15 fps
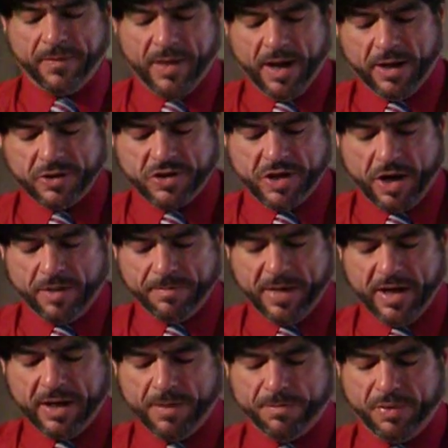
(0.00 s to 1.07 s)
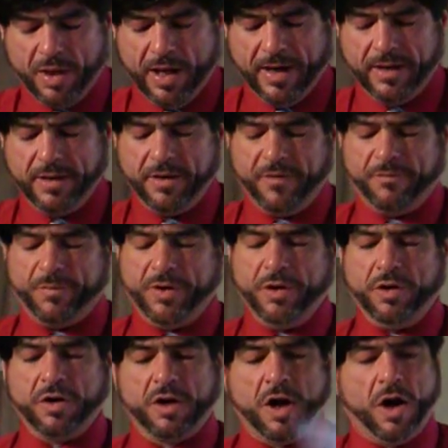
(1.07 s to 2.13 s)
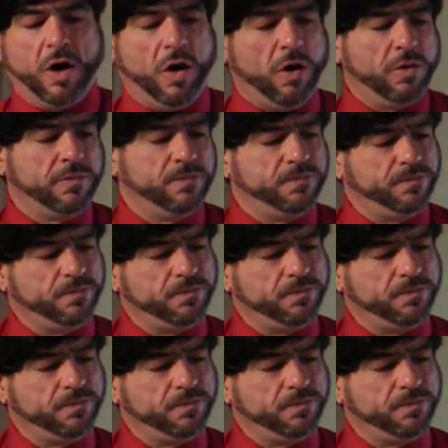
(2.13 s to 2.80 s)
Thou shalt make a plate of pure gold,